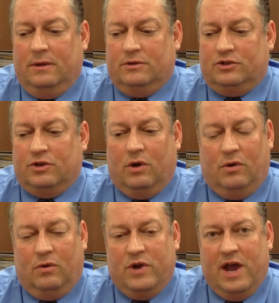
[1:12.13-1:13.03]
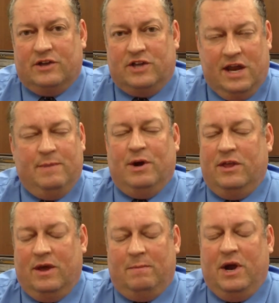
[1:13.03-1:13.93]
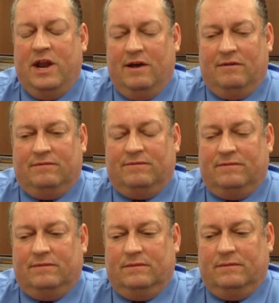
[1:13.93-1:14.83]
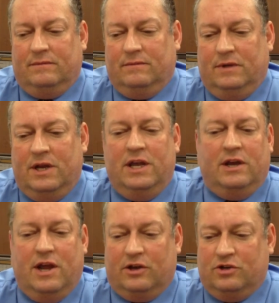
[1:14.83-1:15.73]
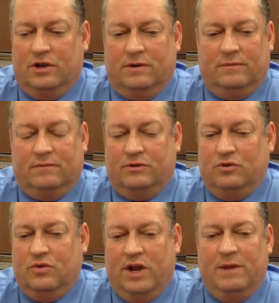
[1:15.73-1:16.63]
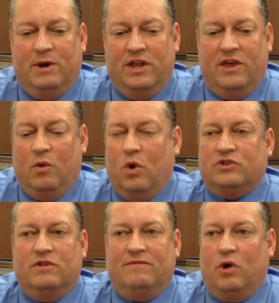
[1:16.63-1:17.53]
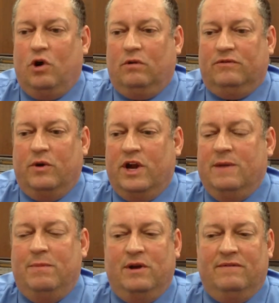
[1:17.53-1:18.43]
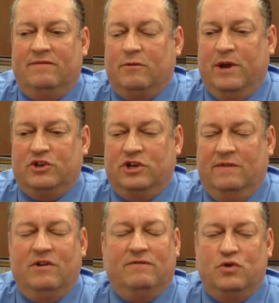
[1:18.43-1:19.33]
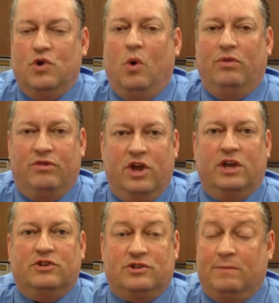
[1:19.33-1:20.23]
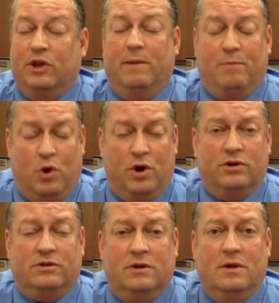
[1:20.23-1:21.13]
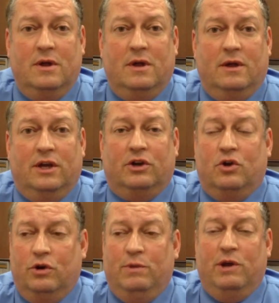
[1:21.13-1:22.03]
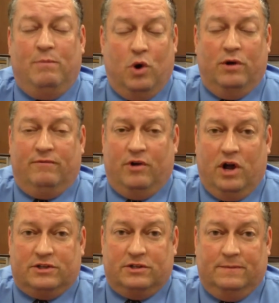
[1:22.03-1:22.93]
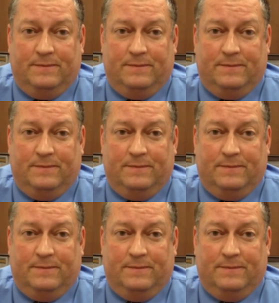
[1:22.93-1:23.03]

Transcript: So we ask anybody that might have any connection to anybody that was involved or any bit of information, even if you don't think it's something important, it could be important for us.